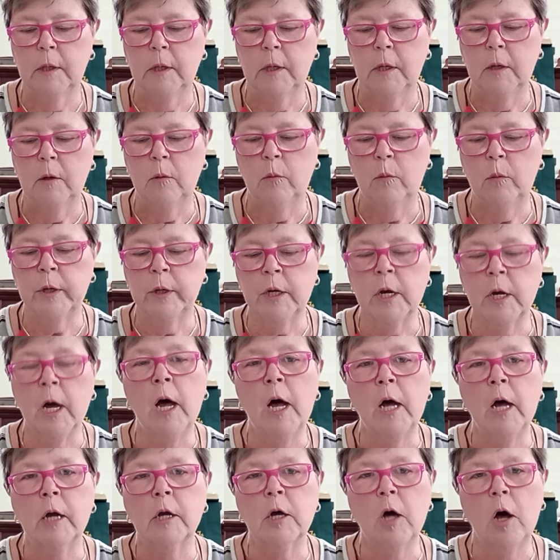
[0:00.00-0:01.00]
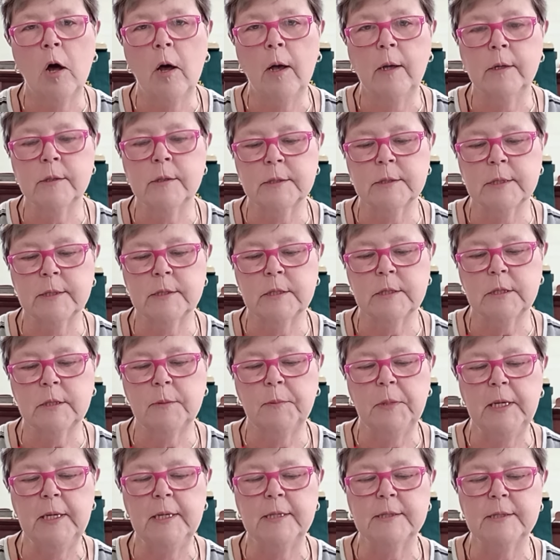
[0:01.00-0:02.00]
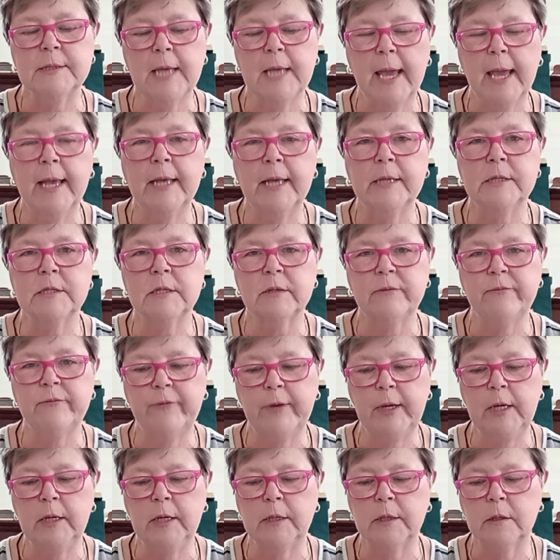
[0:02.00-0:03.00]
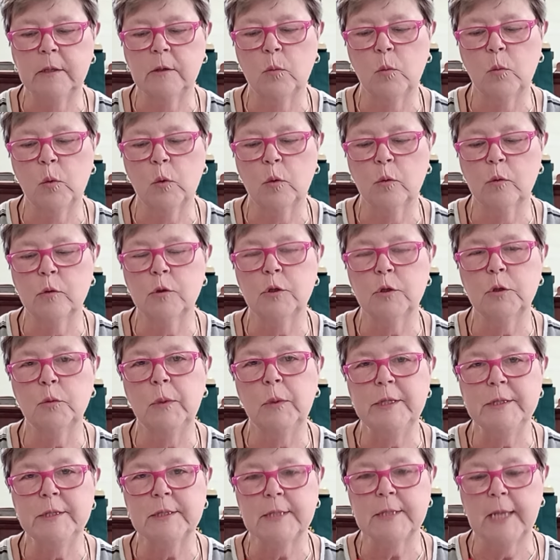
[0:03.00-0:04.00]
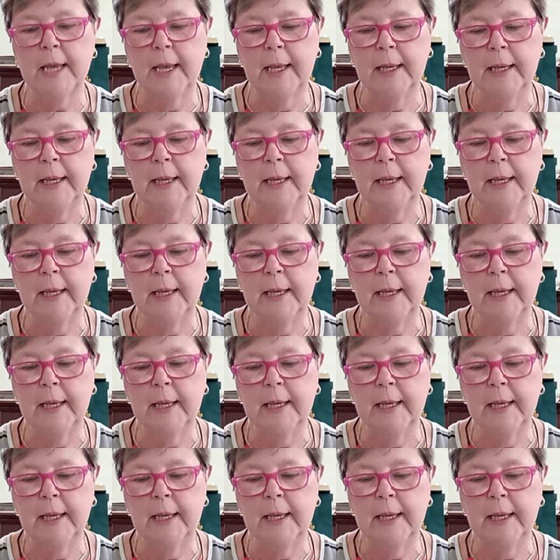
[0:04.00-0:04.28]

When God calls us to be his hands and feet in the world, do we say,